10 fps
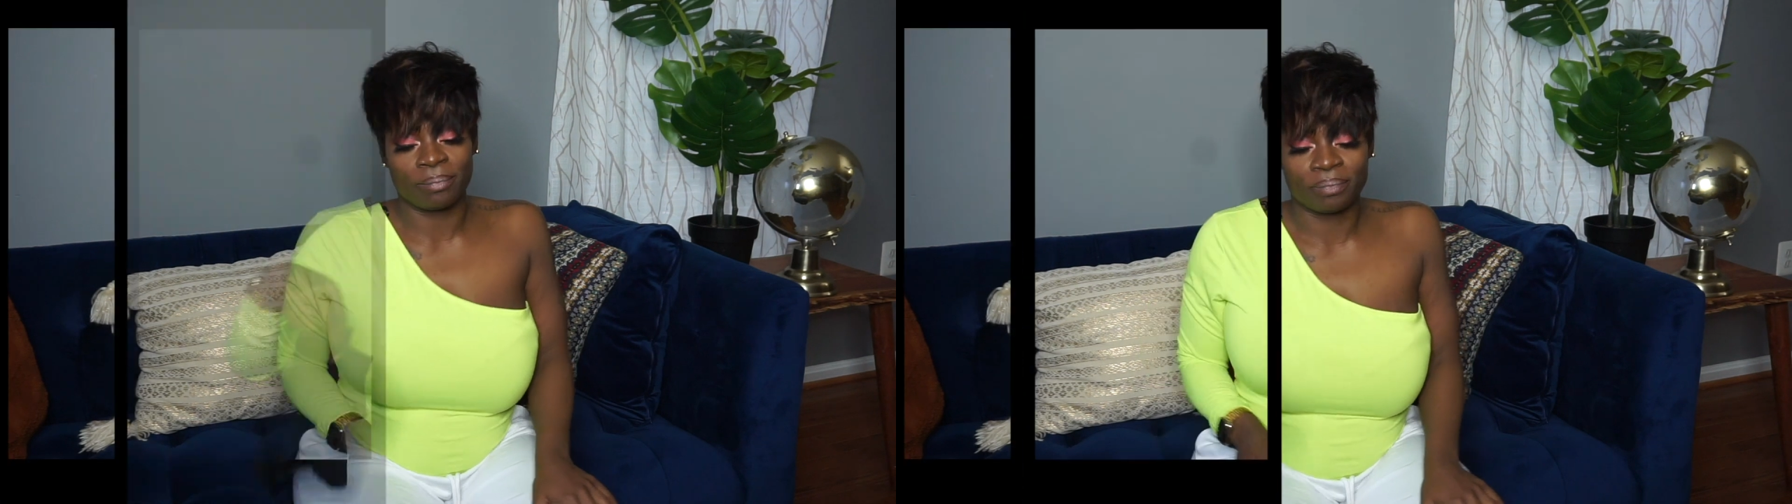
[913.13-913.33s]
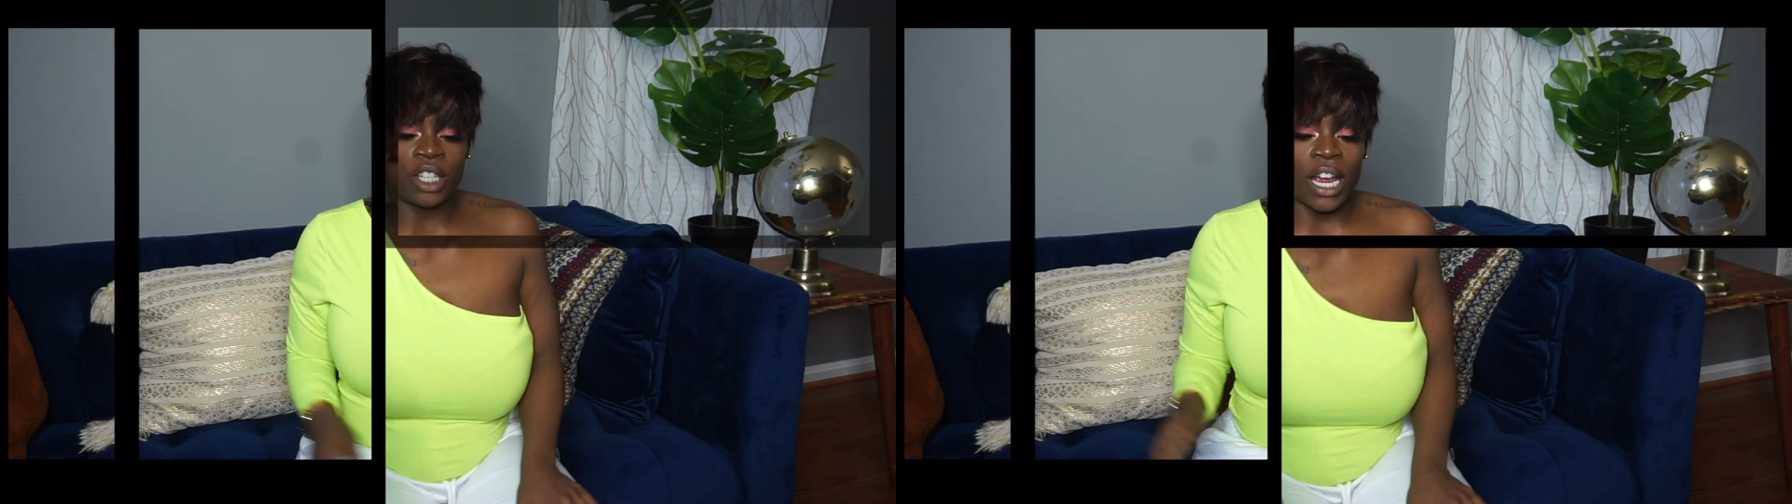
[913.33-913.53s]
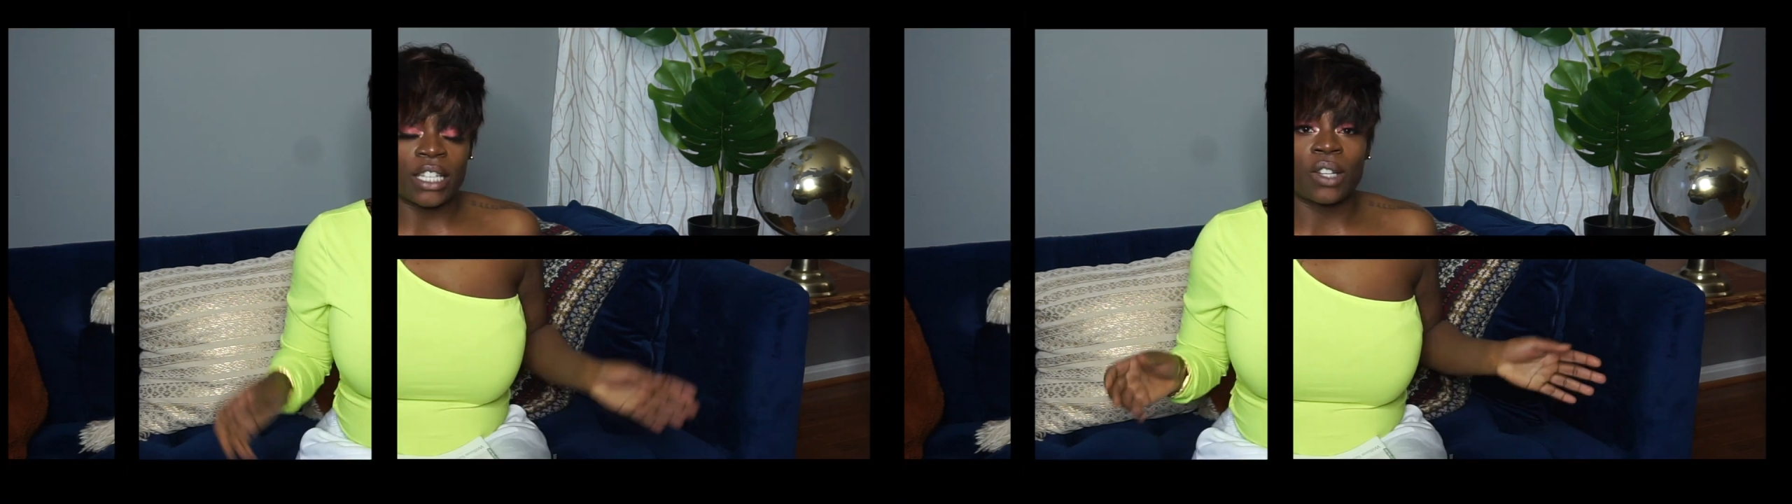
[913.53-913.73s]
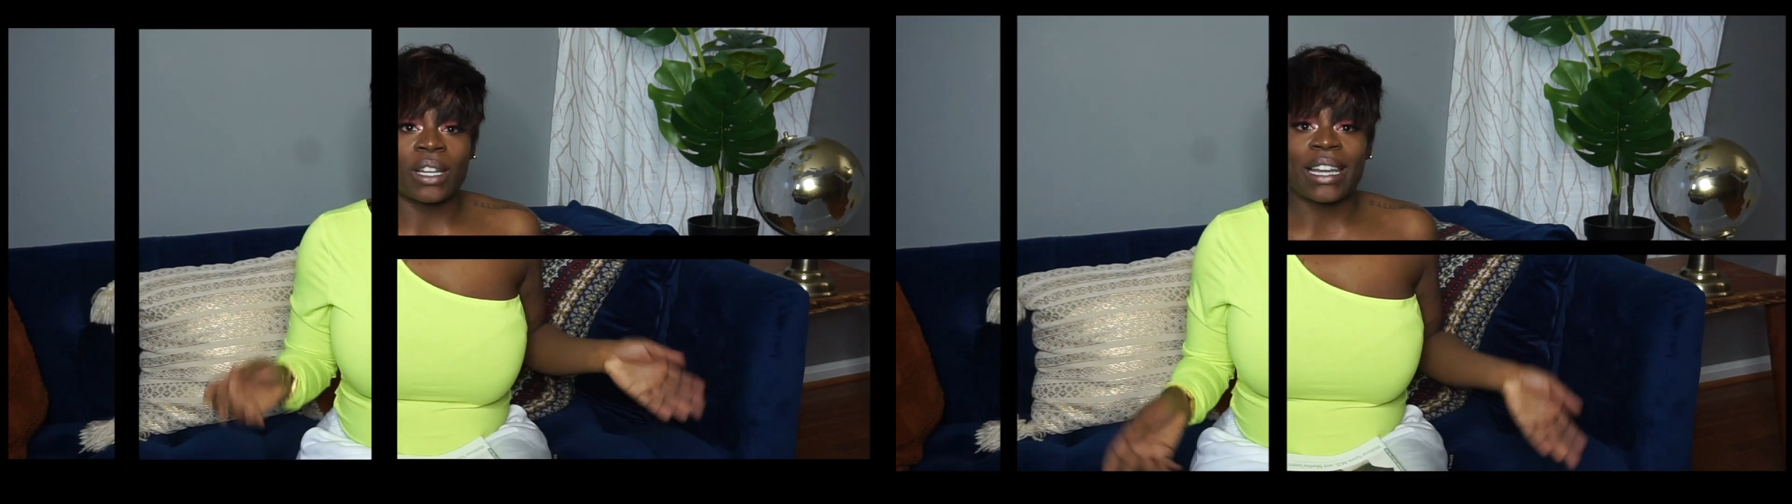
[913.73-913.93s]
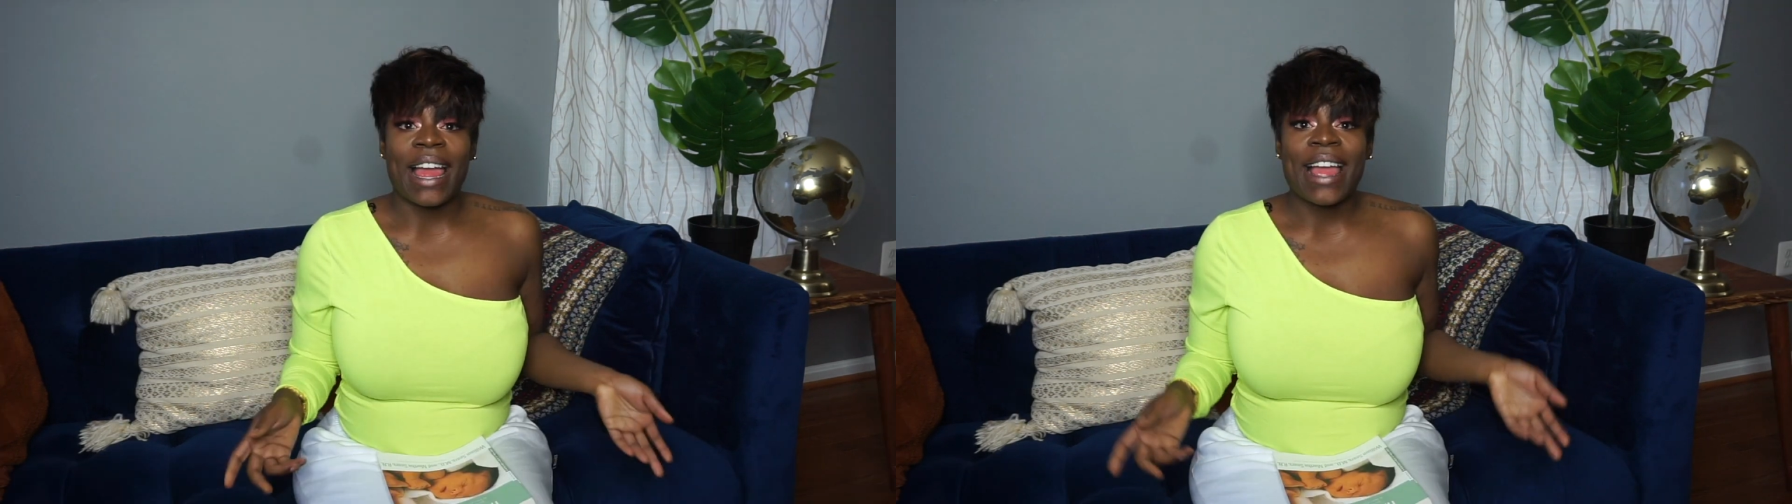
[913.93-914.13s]
All right, you guys, so
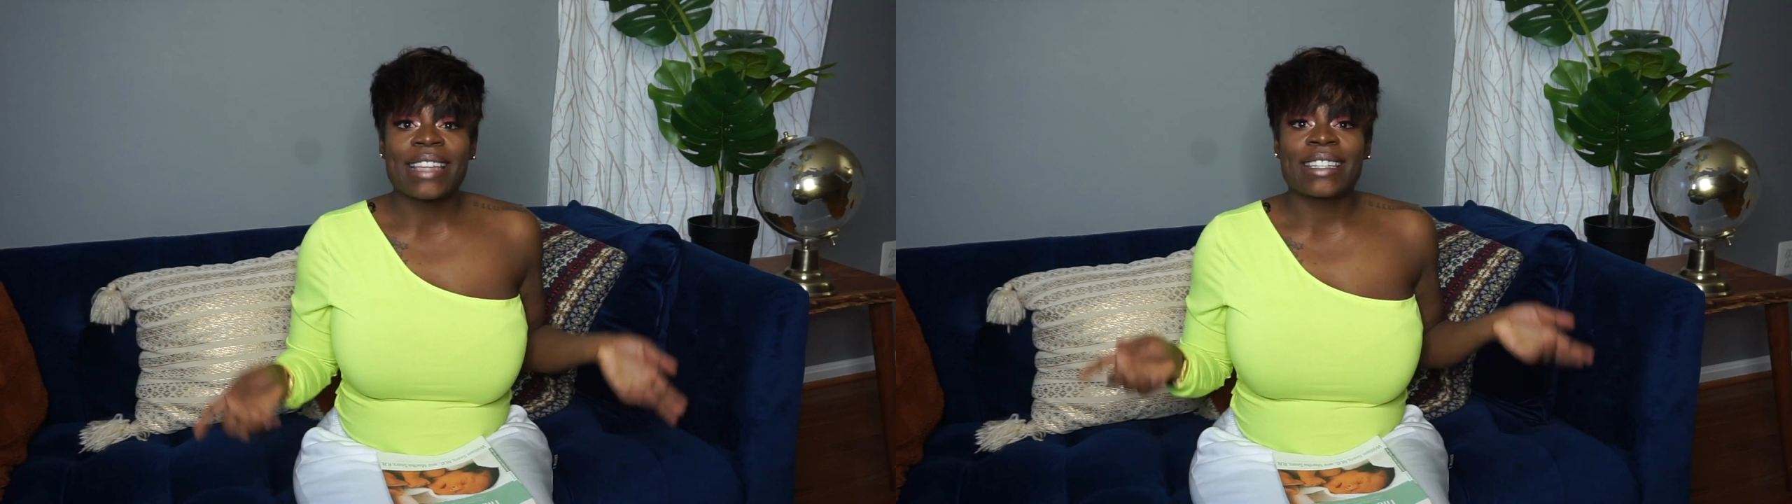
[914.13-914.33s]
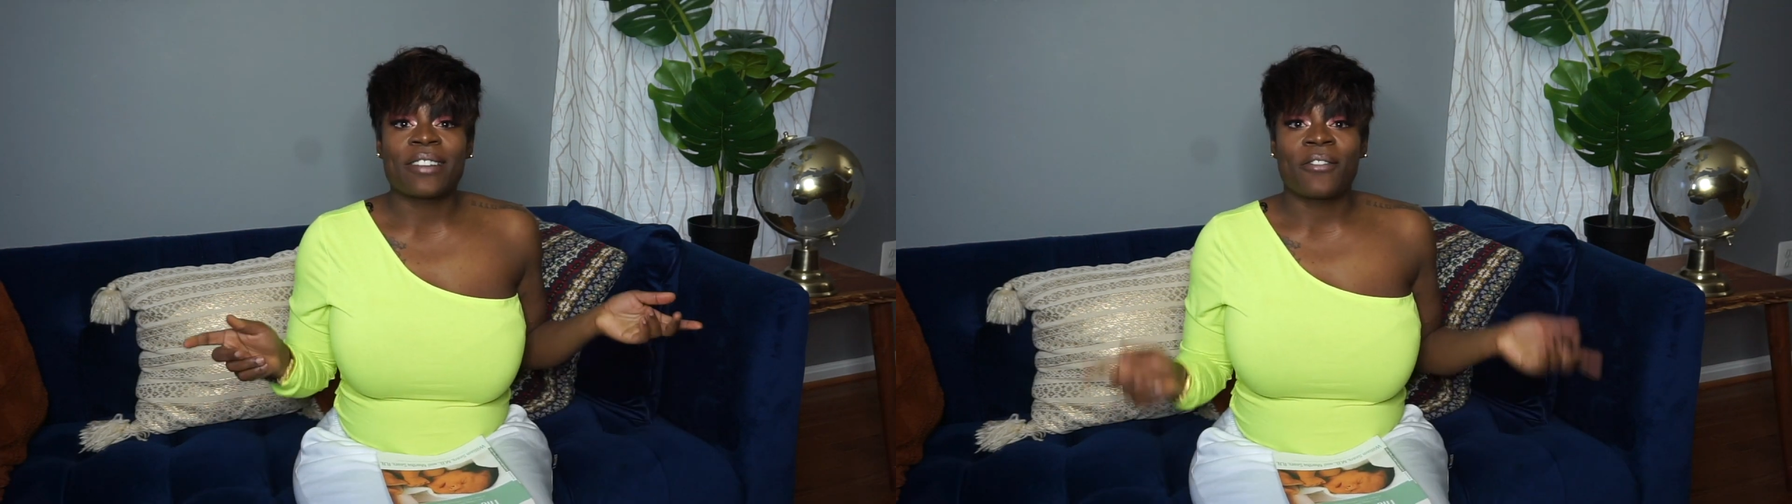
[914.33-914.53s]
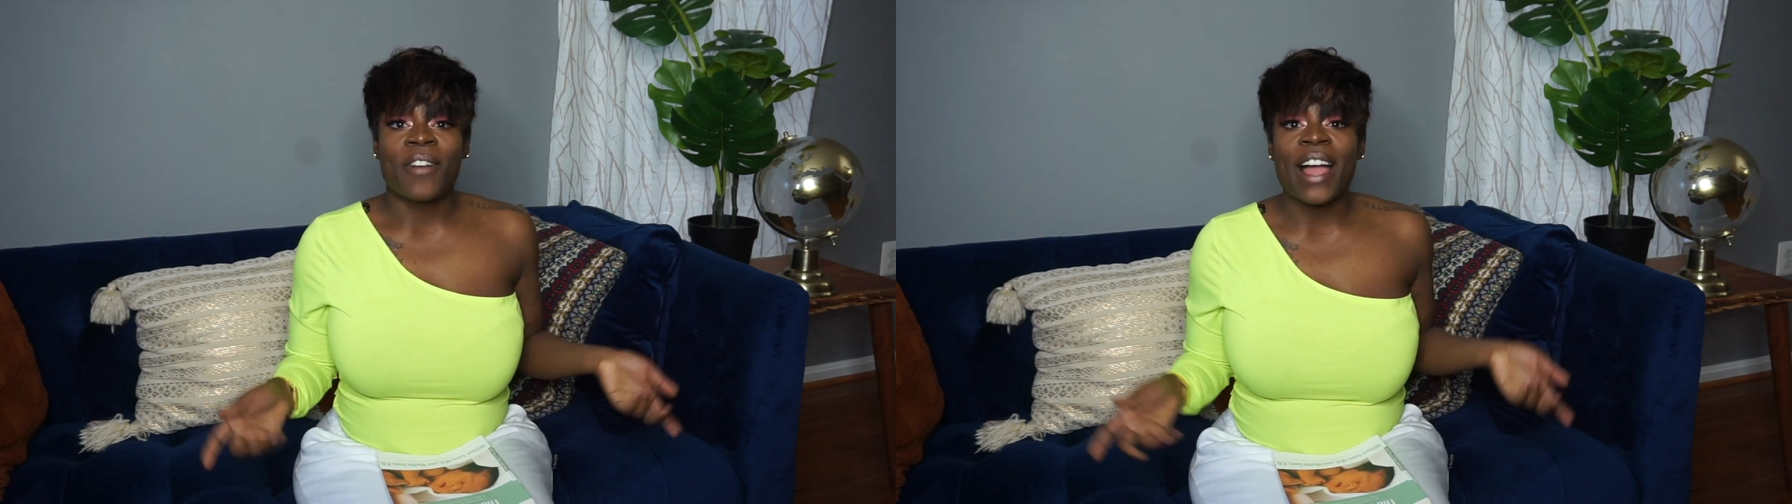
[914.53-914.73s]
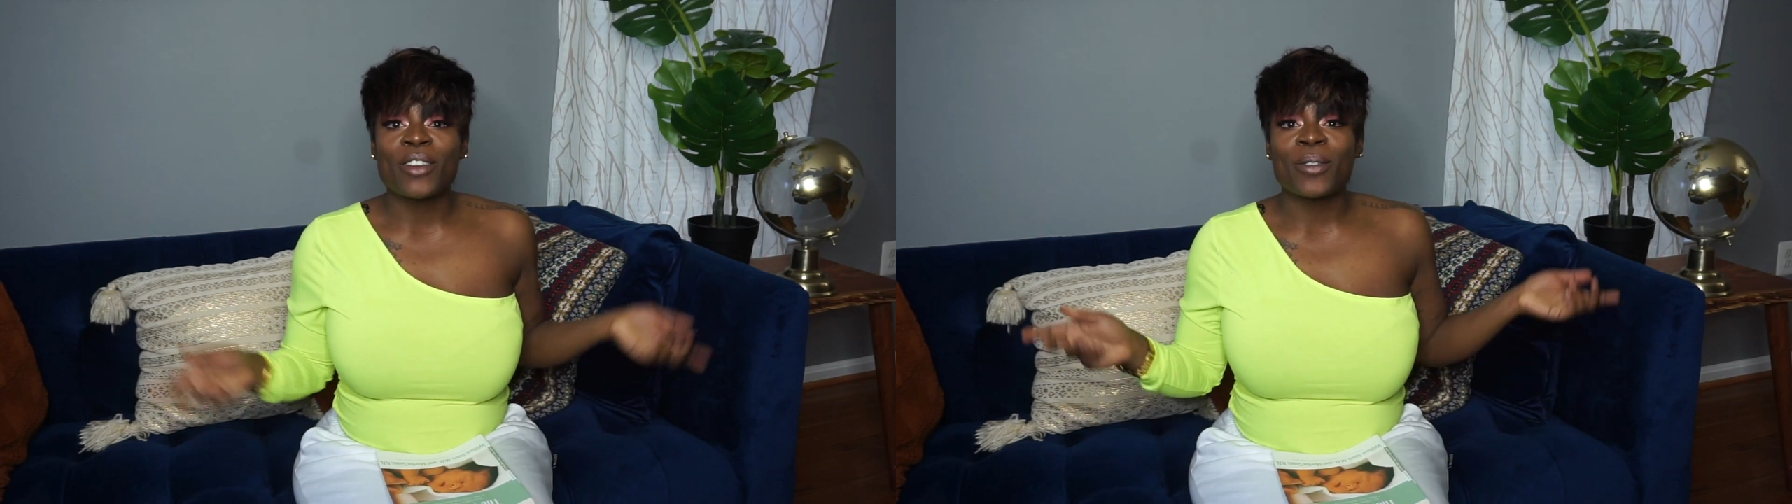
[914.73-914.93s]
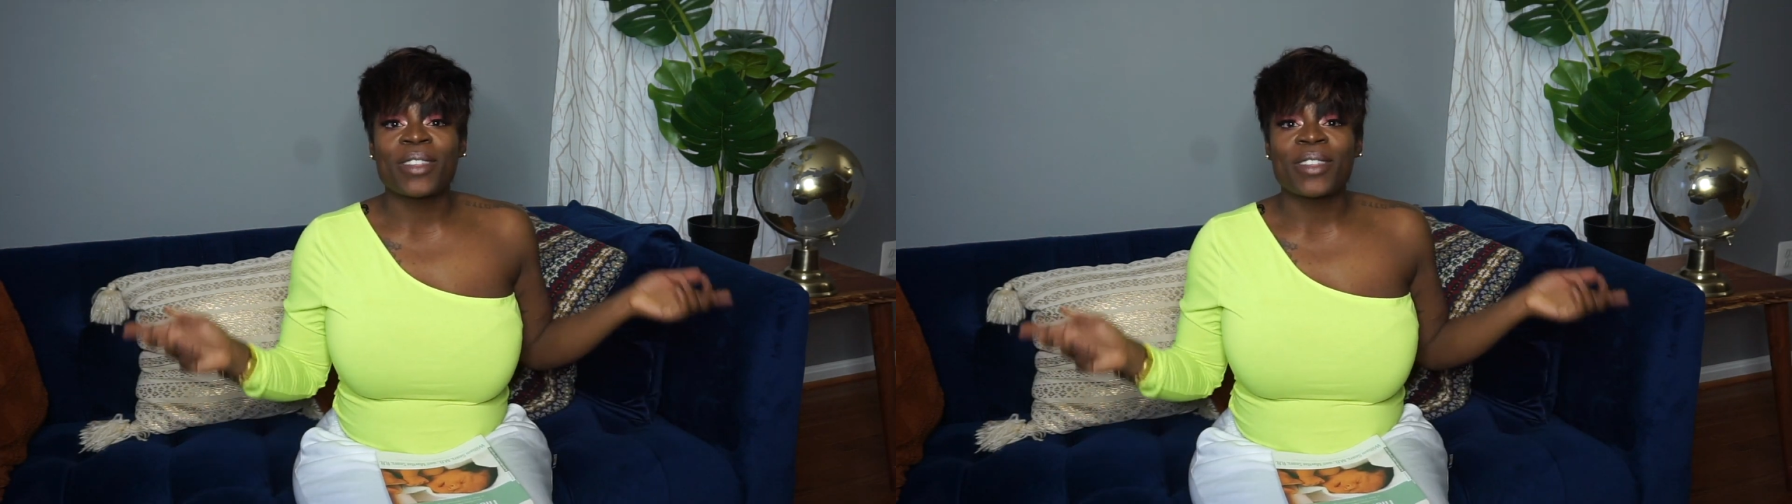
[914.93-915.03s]
the last and final